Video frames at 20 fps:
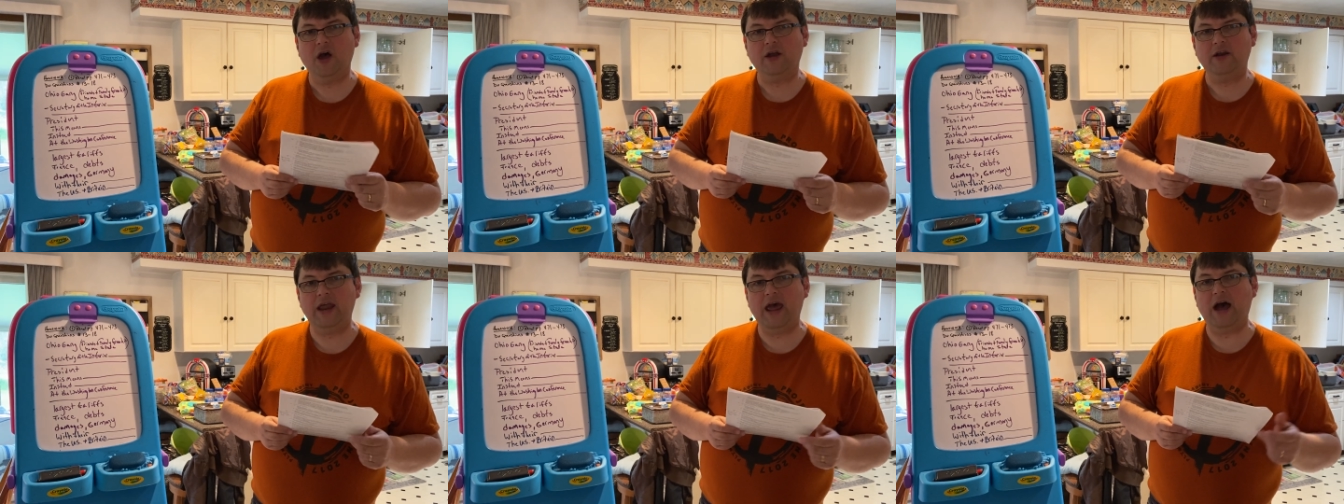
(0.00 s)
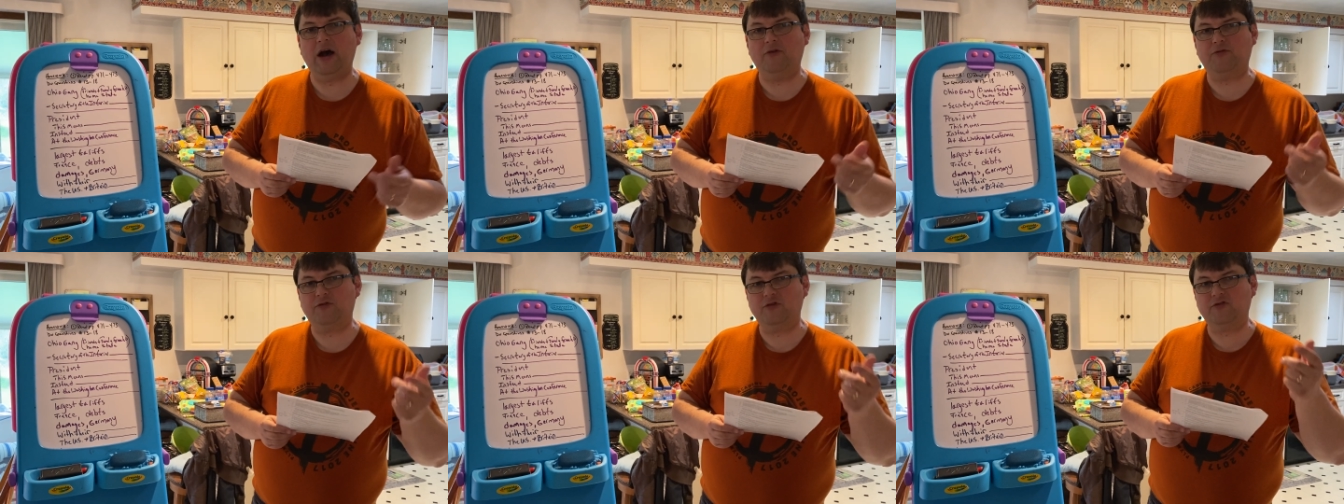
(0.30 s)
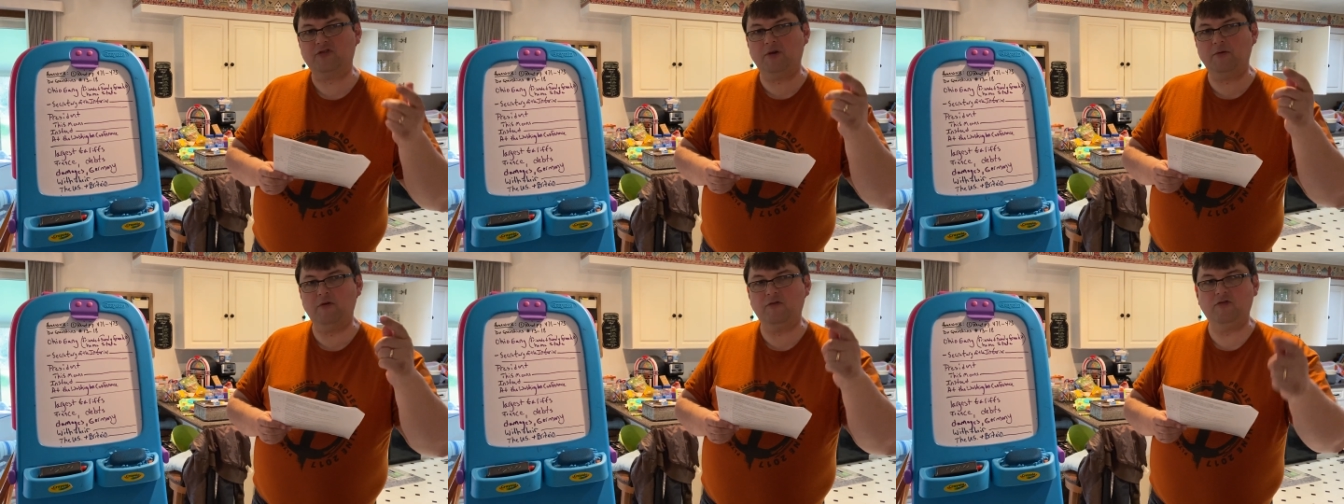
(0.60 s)
Now, for
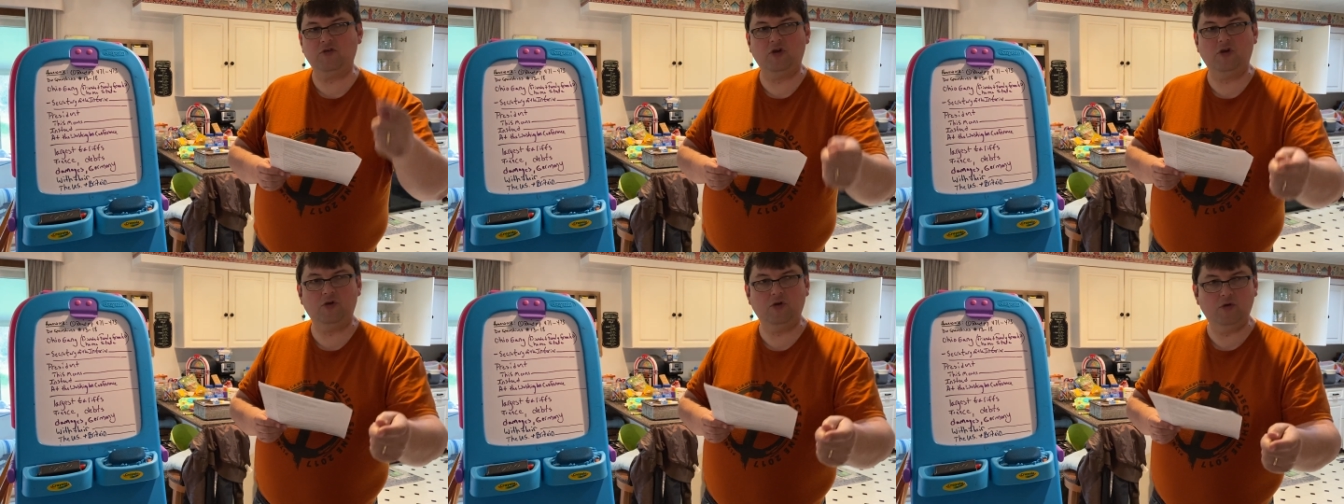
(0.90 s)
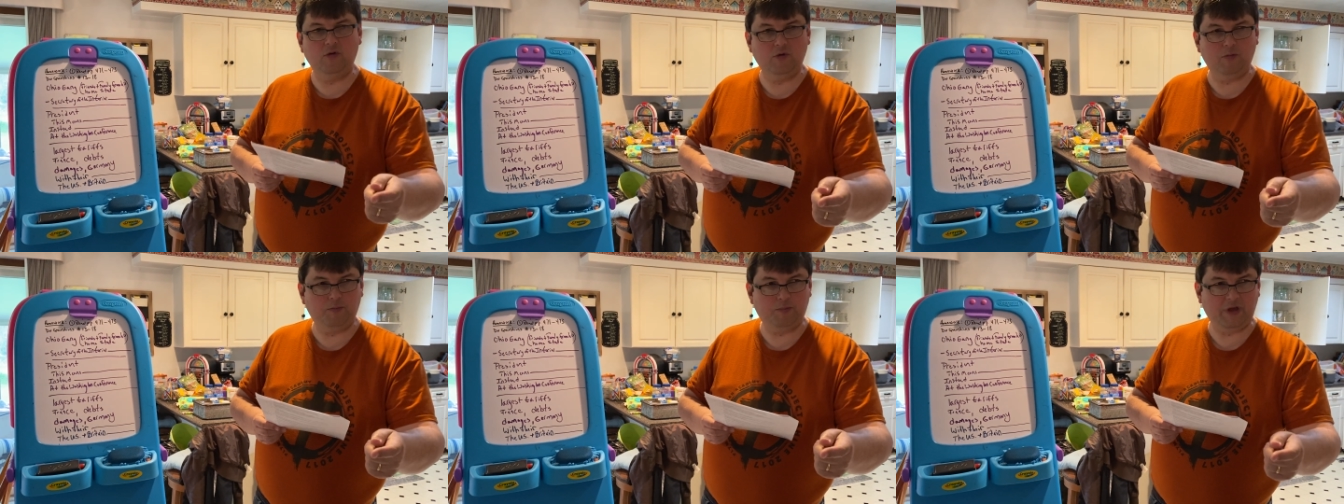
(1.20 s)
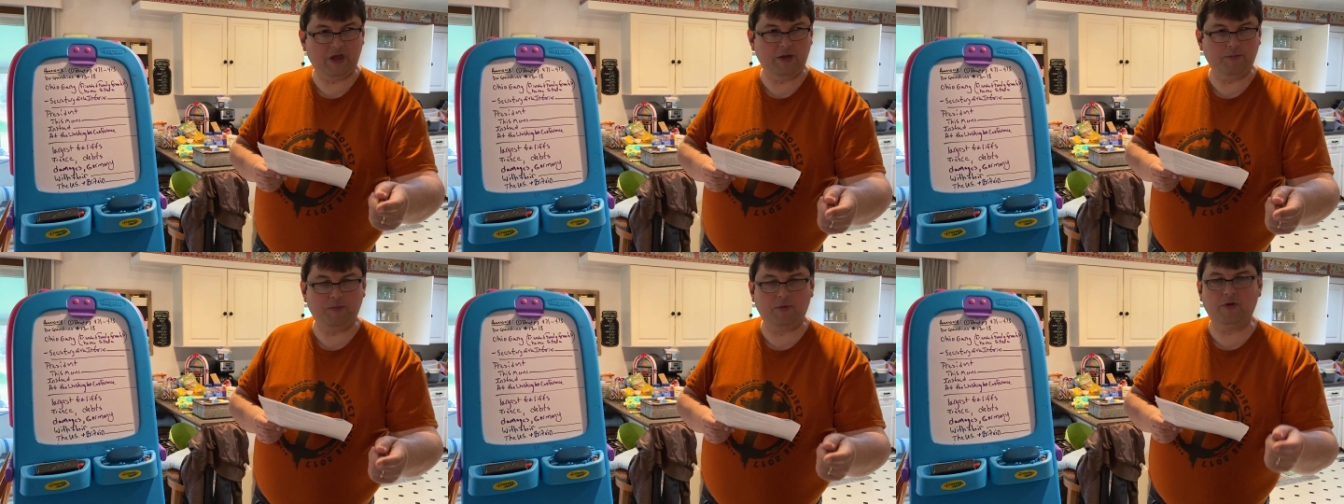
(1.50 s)
some of you
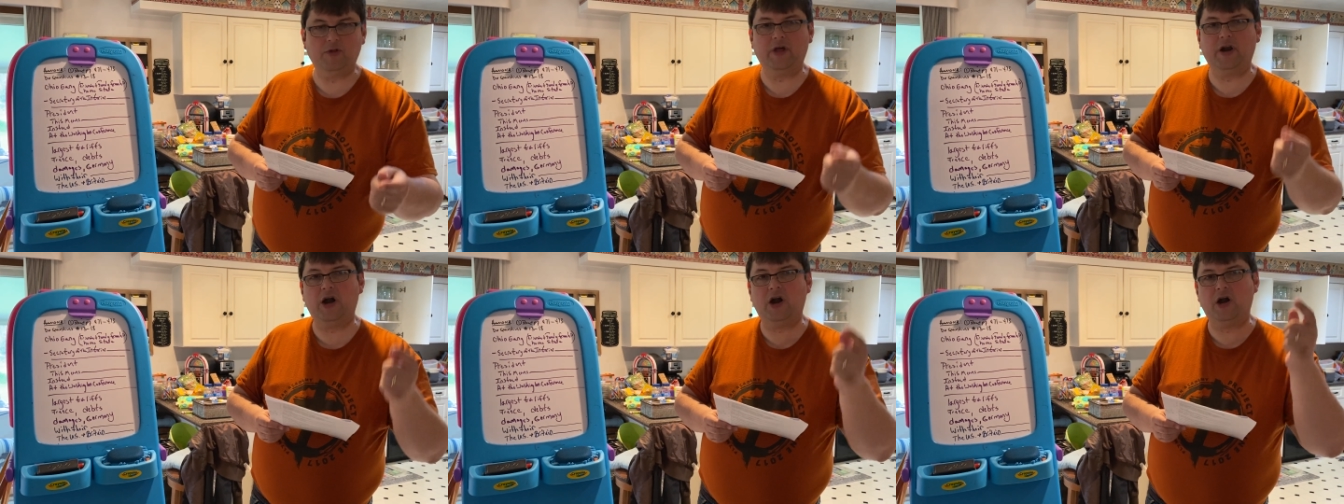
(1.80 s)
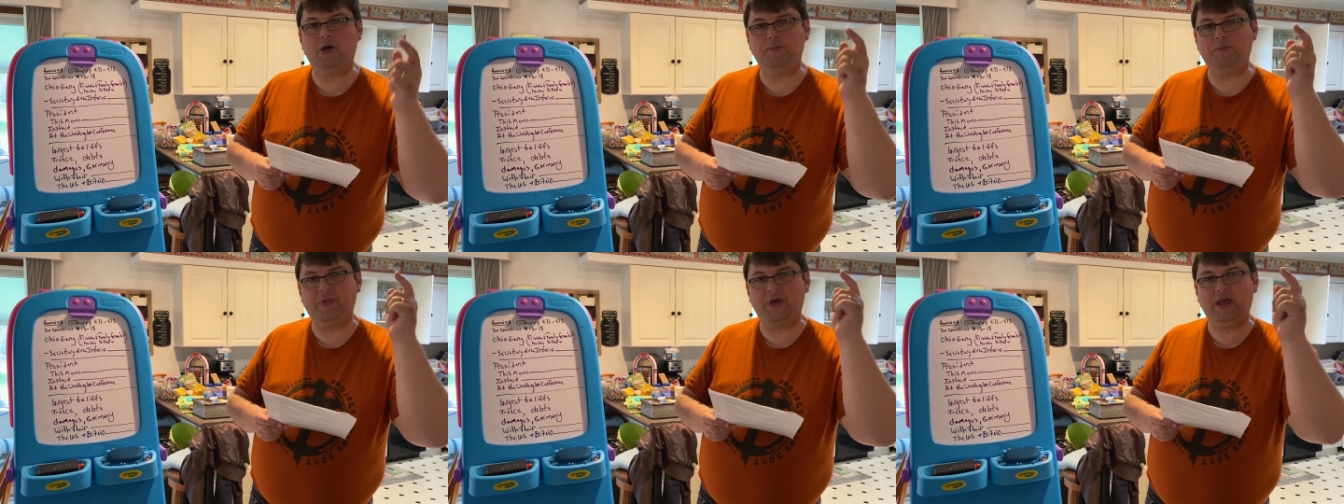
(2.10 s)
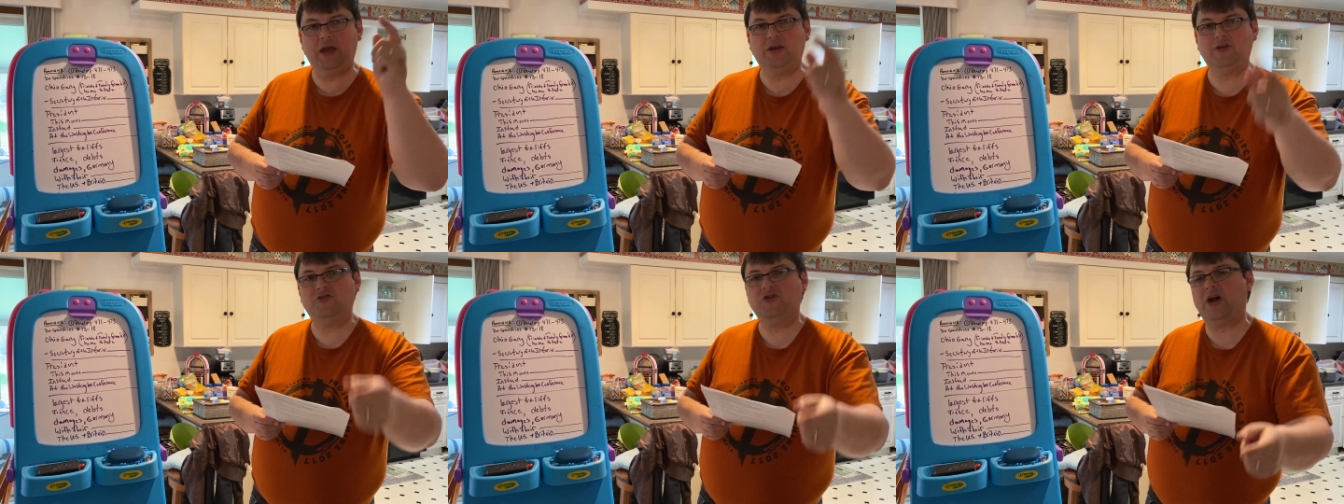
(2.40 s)
people that are big,